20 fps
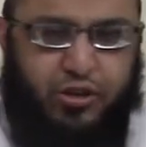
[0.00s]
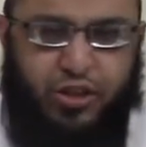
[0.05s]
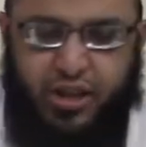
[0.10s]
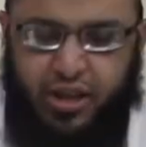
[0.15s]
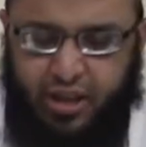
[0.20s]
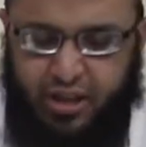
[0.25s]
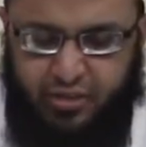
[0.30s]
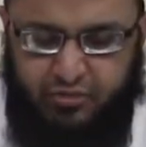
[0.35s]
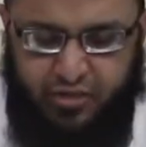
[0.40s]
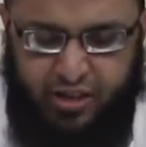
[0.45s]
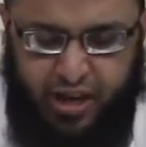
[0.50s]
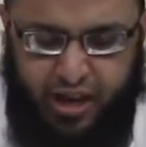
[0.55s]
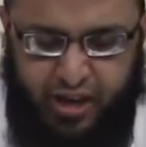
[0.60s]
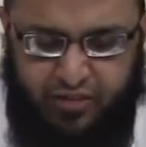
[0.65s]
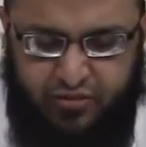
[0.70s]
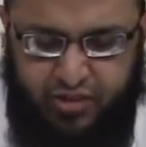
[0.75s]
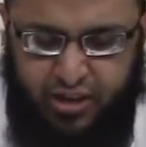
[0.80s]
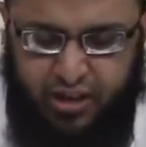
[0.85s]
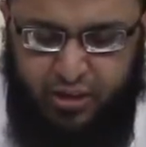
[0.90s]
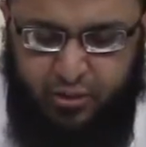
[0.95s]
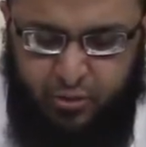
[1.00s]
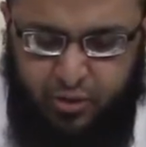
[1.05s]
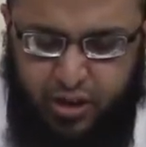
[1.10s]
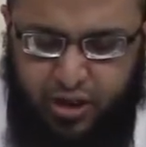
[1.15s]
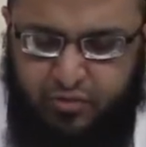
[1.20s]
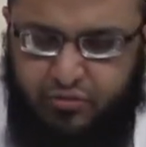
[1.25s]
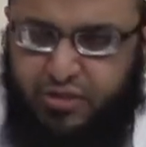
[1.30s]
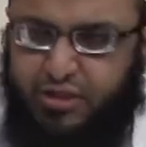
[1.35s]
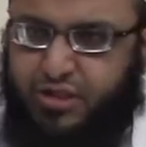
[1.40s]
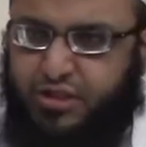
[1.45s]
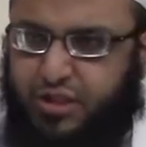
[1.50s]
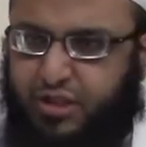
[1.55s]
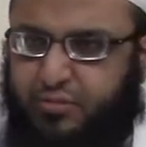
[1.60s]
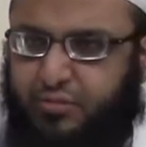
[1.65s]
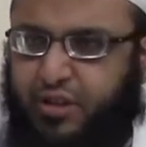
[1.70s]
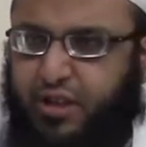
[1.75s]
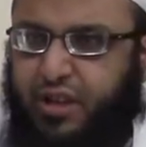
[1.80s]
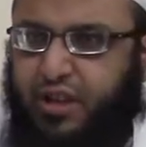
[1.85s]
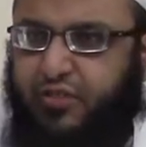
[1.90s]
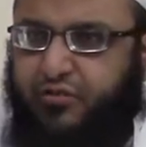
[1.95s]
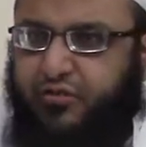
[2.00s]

They didn't even have any way of determining if